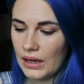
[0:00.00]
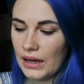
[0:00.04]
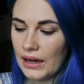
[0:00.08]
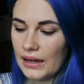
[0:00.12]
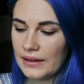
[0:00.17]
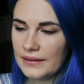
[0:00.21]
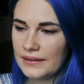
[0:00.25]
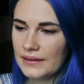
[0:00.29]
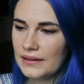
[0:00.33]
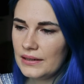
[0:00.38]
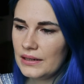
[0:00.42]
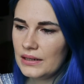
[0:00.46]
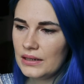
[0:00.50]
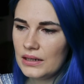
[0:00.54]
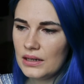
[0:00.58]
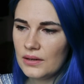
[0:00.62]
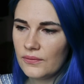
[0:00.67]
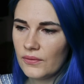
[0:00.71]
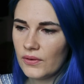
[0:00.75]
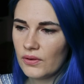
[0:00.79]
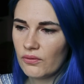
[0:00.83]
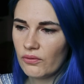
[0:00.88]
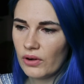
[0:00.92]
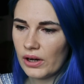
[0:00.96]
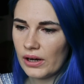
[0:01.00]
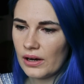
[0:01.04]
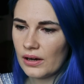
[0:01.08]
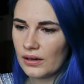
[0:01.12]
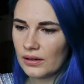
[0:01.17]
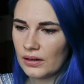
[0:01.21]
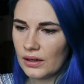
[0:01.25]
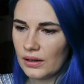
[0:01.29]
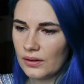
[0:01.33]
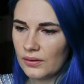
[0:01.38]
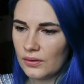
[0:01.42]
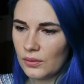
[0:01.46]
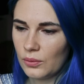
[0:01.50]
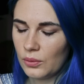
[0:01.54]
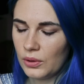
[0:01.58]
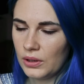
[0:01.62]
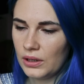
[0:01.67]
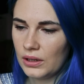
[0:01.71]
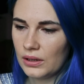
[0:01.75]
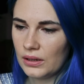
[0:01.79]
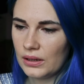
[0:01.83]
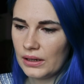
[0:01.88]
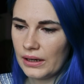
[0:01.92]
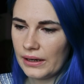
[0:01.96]
I didn't even recognize
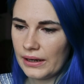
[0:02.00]
Wheein,